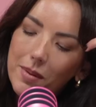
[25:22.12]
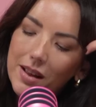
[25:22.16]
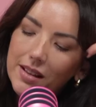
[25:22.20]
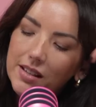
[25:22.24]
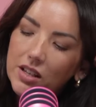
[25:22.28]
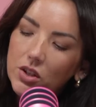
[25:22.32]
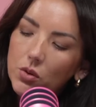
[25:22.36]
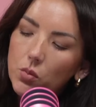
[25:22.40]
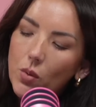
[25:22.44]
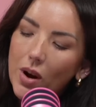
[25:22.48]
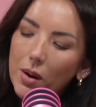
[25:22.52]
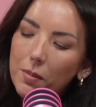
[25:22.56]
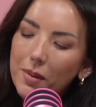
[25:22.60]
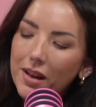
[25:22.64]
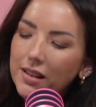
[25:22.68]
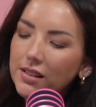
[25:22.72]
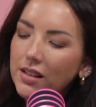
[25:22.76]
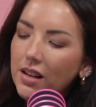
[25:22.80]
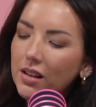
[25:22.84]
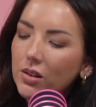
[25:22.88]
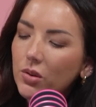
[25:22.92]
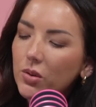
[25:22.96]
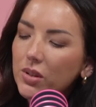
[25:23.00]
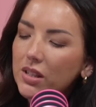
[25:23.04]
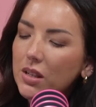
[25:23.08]
message. When my
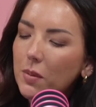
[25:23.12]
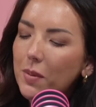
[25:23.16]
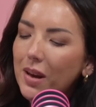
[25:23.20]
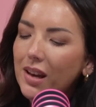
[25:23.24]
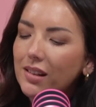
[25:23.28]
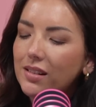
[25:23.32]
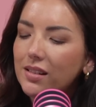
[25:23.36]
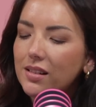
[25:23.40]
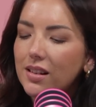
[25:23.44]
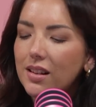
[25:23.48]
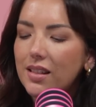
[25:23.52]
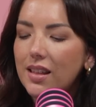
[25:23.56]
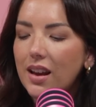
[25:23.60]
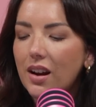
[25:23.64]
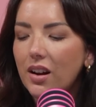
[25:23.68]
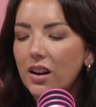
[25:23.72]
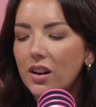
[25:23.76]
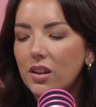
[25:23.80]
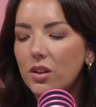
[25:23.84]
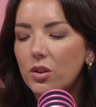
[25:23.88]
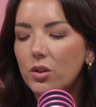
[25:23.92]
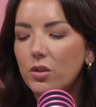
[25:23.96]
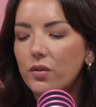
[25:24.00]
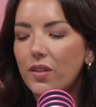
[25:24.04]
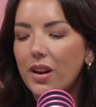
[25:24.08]
son goes to bed on the
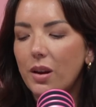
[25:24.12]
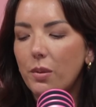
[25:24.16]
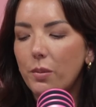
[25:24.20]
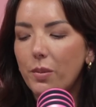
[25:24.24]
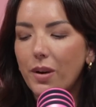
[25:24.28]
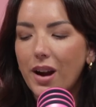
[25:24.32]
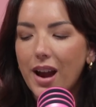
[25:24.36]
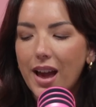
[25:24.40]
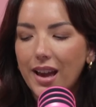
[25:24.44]
30th of November,